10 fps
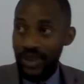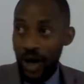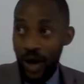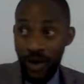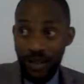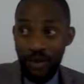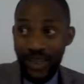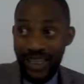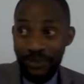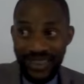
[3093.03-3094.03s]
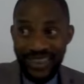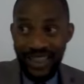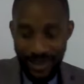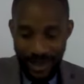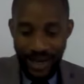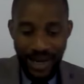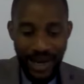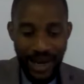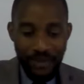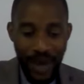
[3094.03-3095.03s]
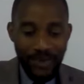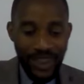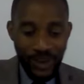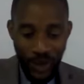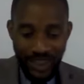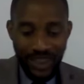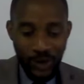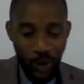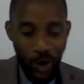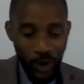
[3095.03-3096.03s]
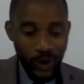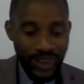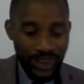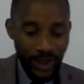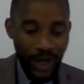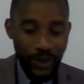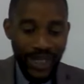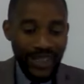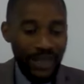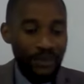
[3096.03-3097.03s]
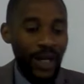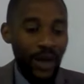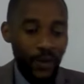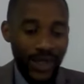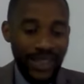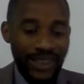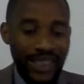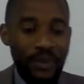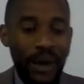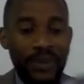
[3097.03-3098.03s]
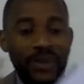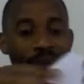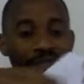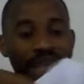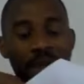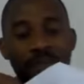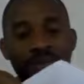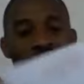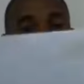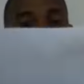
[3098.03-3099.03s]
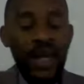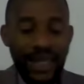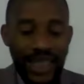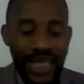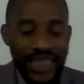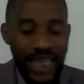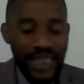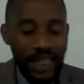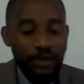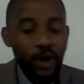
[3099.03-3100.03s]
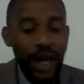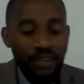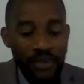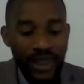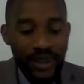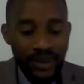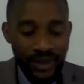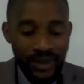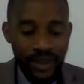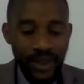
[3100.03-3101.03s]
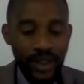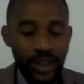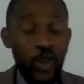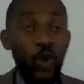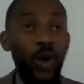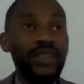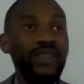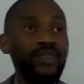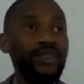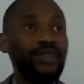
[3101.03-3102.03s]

I'll give you a hand, my teacher. Uh, I'm, I'm just rushing to conclude so that we can keep we can keep up with time. And then it says, if you love me, do what?